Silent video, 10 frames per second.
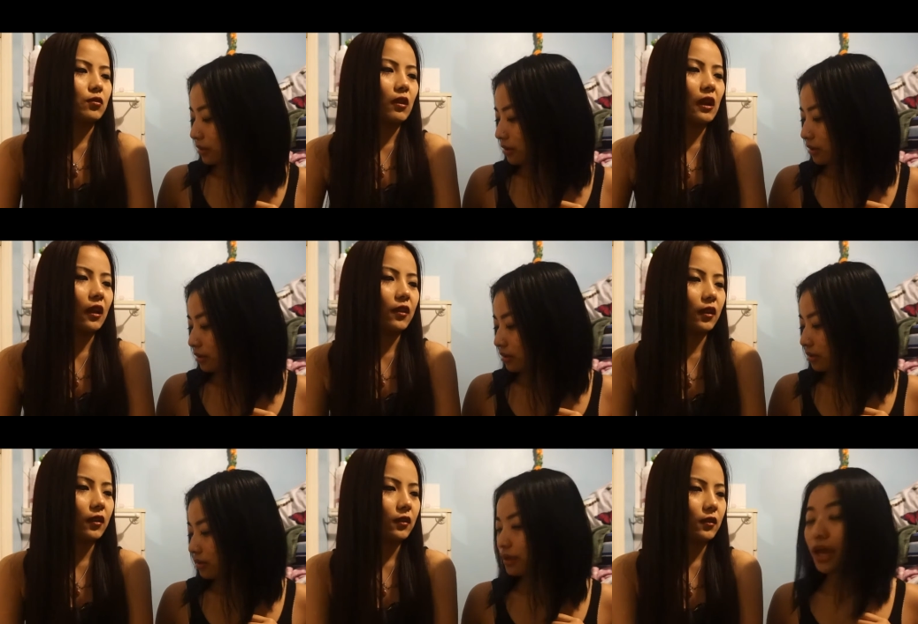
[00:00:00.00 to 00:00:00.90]
Speaker 1: really
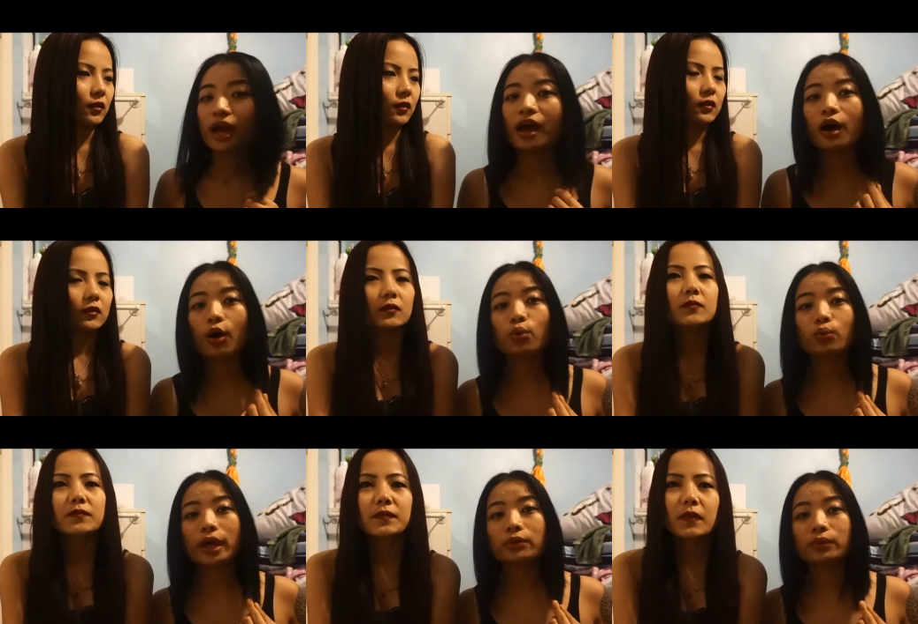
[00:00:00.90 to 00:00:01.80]
yeah oh
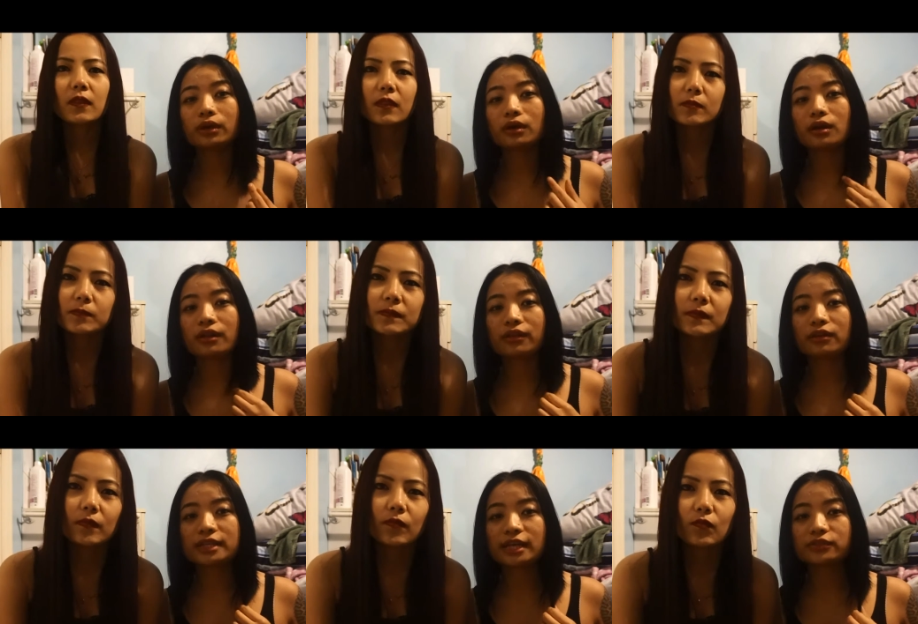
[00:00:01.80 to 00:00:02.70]
and we got another
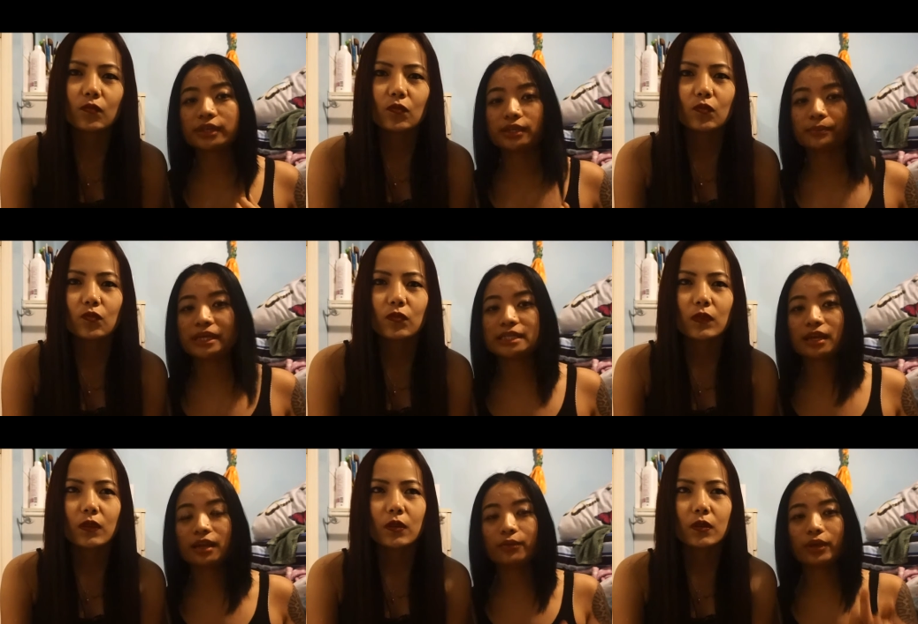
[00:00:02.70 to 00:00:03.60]
tattoo idea
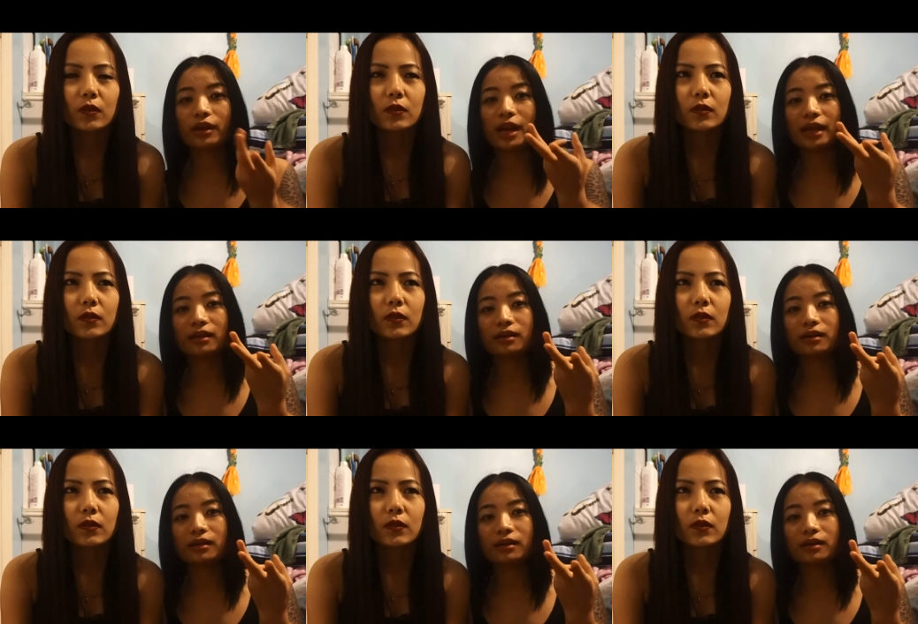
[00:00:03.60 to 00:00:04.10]
basically where like